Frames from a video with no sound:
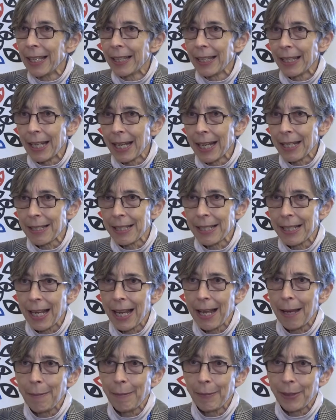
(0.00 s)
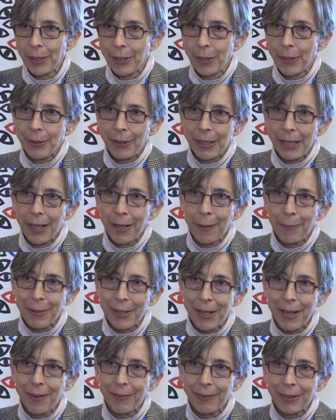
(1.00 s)
the last time that ODIHR
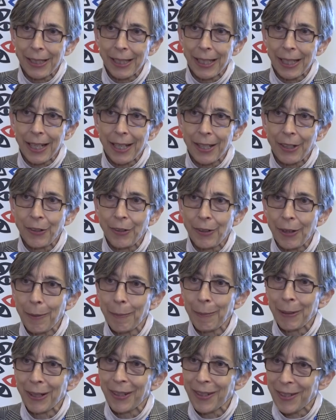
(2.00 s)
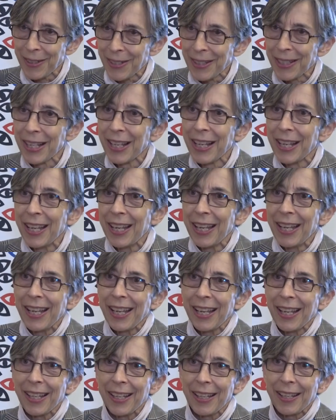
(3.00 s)
observed in the country, because
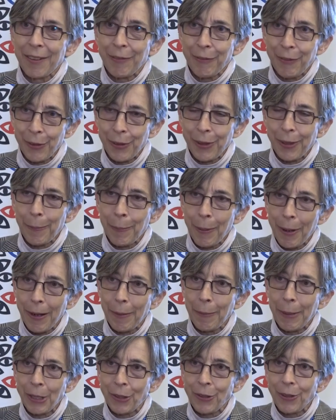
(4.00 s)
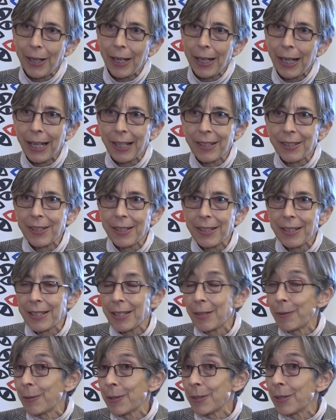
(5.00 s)
for the parliamentary
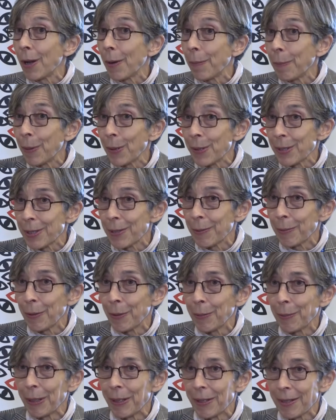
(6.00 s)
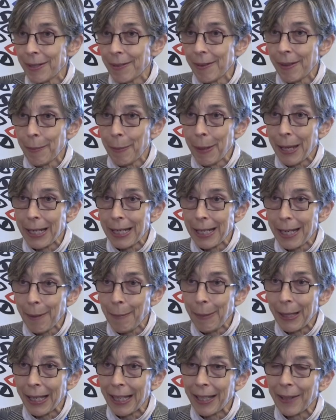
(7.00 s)
elections it was not possible because of the
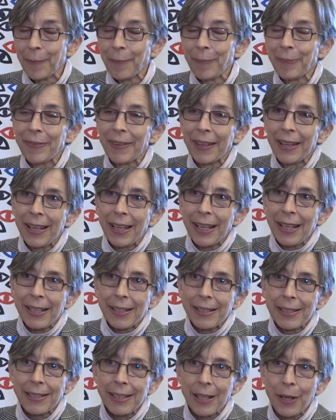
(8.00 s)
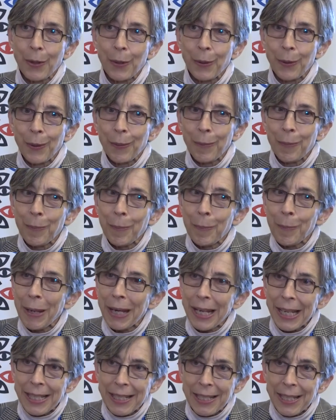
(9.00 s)
pandemic. So
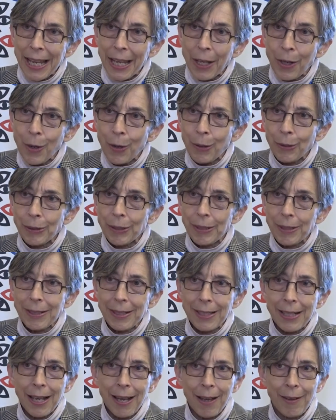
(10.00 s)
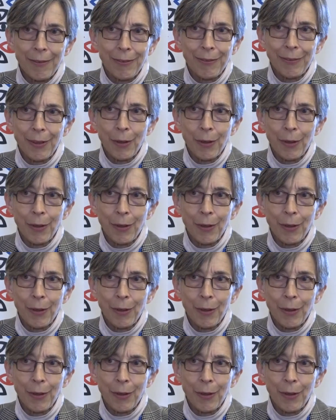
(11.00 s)
many stakeholders have